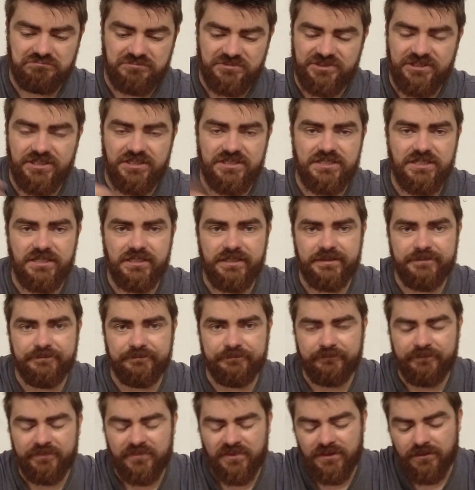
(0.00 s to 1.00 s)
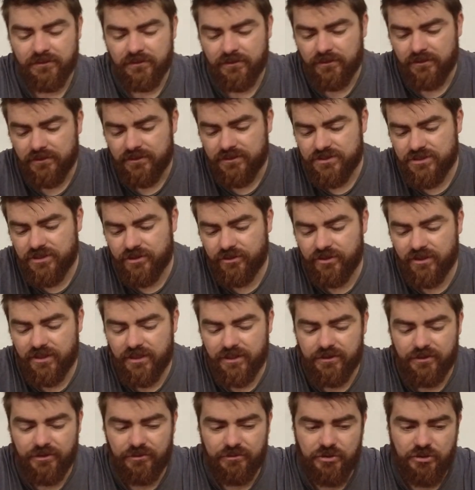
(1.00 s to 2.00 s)
Stays clean. So you
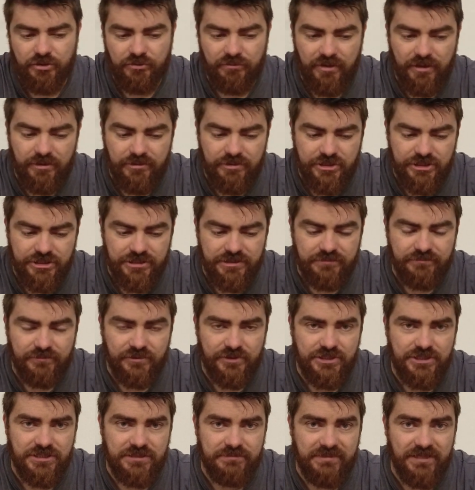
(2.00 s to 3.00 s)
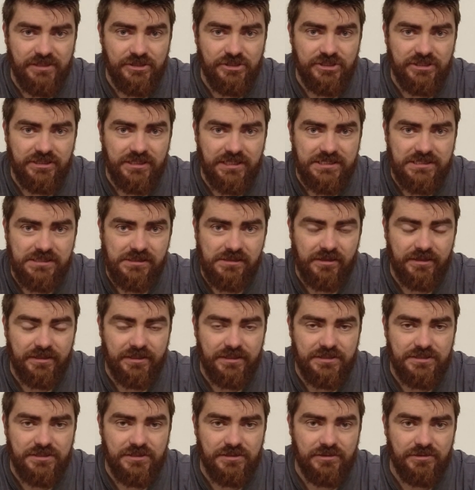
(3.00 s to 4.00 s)
get no corrosion, which means you're less
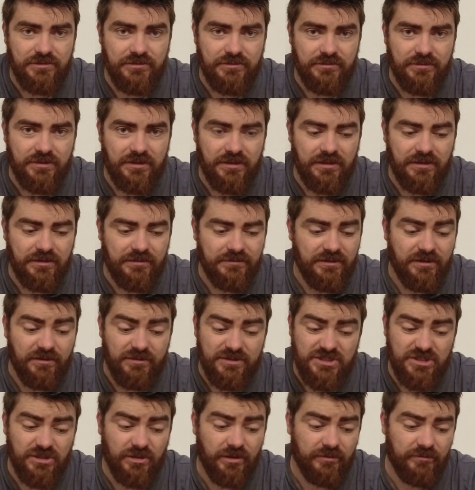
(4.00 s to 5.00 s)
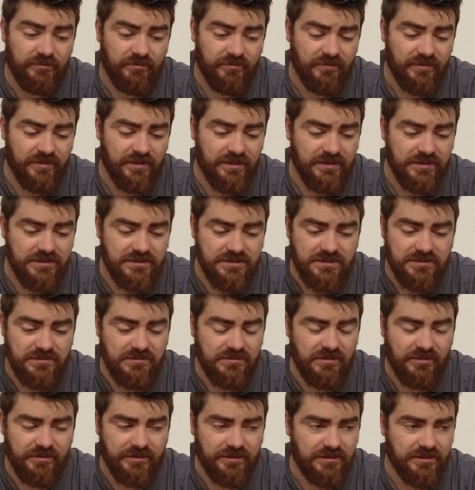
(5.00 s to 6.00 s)
likely to, aside from things
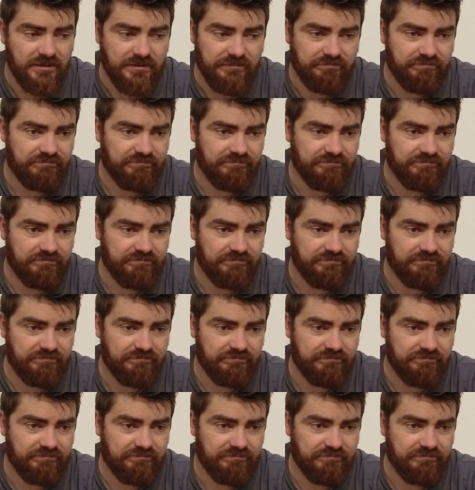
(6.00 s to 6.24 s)
like